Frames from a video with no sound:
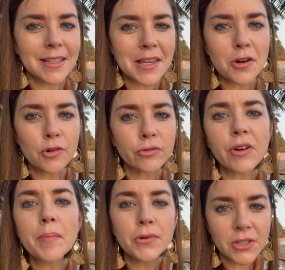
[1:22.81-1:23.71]
little
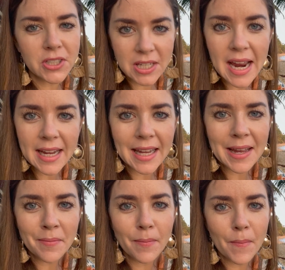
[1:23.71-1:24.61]
rubber snake
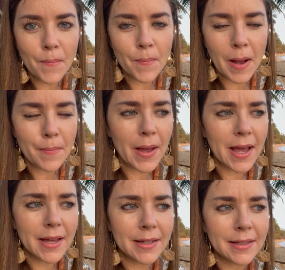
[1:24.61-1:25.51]
in my
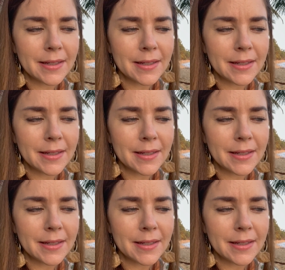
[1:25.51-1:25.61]
bed.